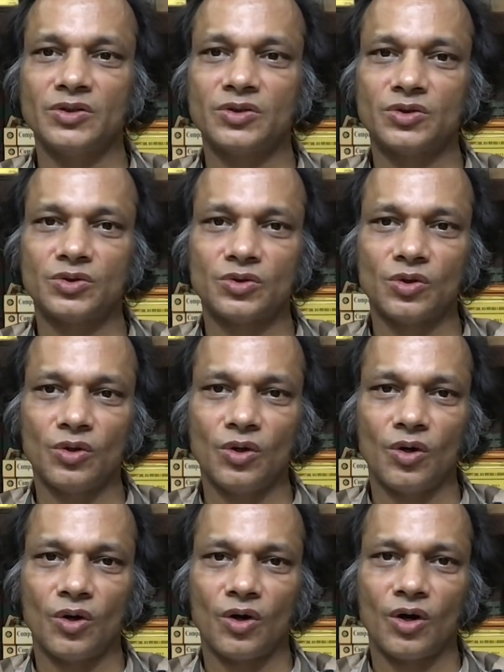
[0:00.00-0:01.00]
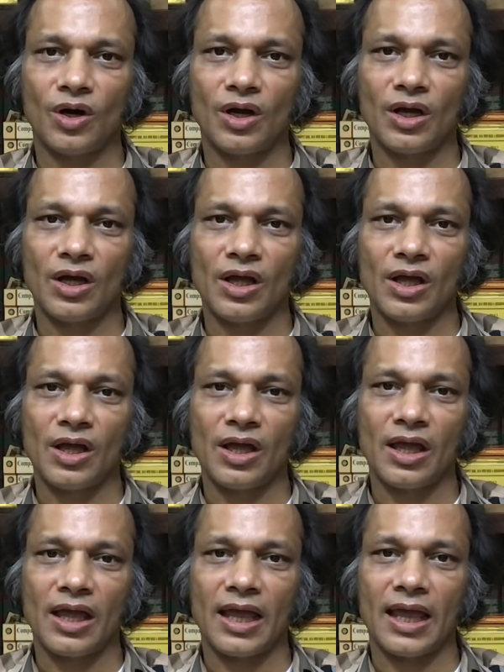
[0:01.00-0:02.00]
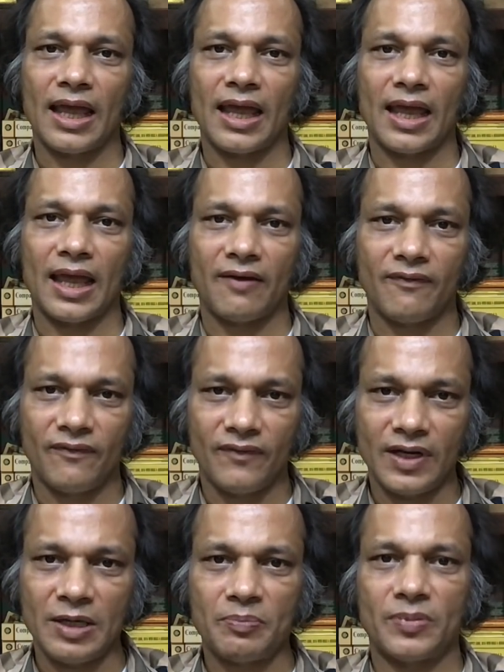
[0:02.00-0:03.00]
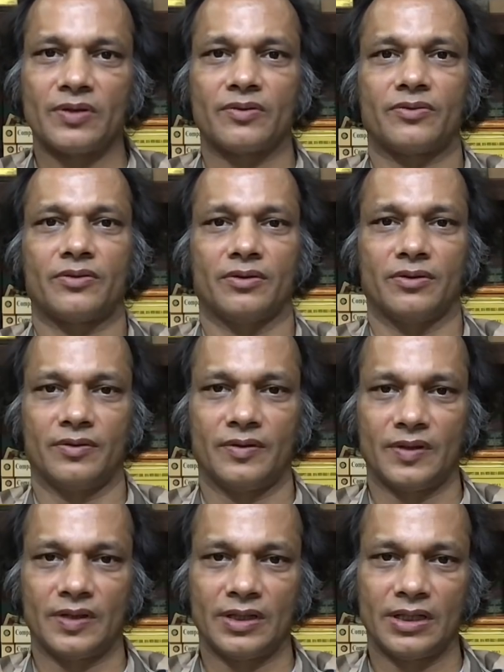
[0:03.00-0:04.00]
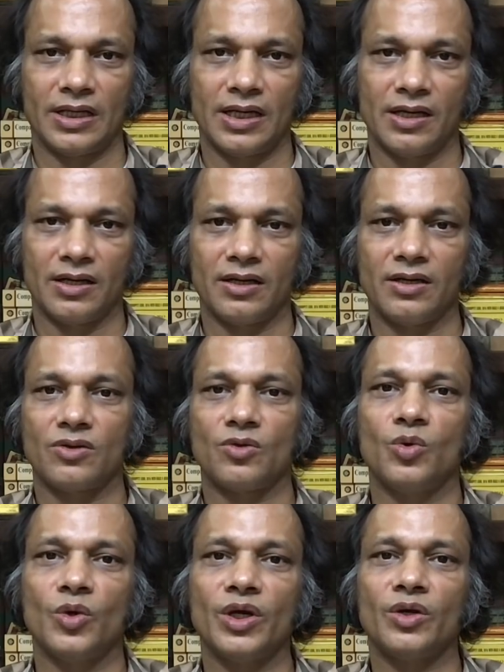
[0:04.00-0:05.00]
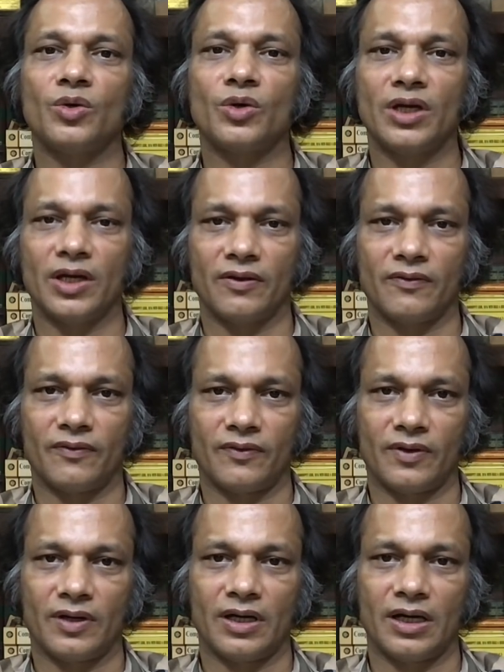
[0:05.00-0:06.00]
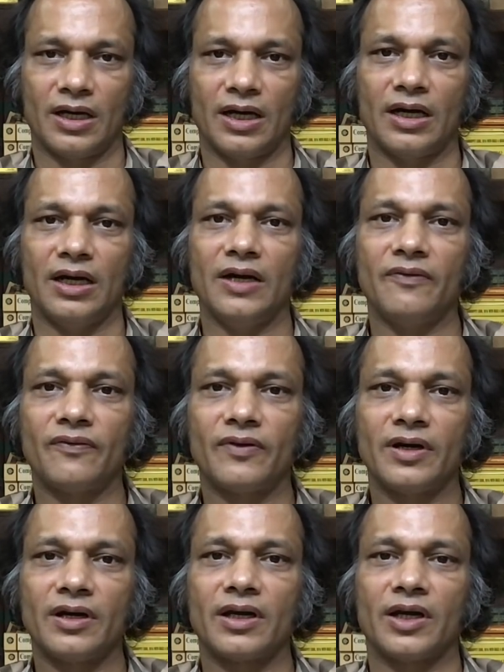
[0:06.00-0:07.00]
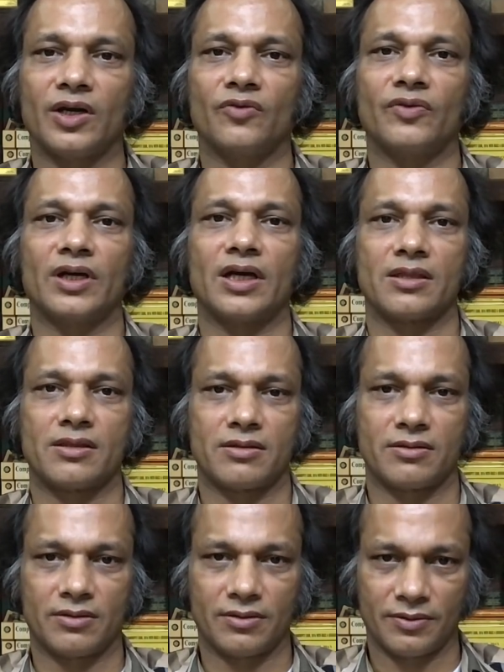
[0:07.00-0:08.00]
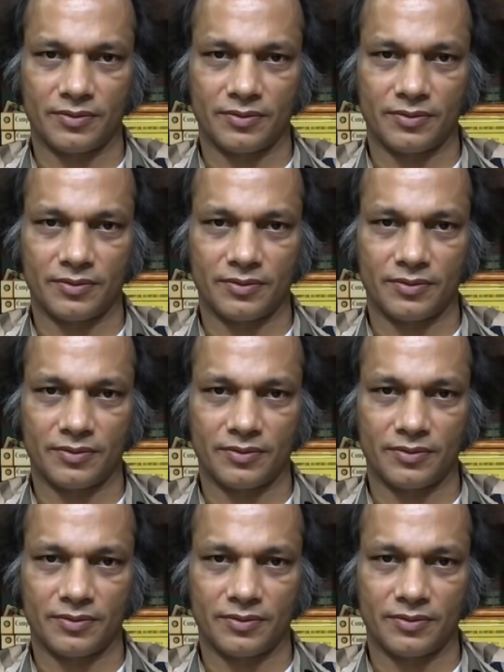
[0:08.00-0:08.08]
So every person is going to give a different kind of an answer.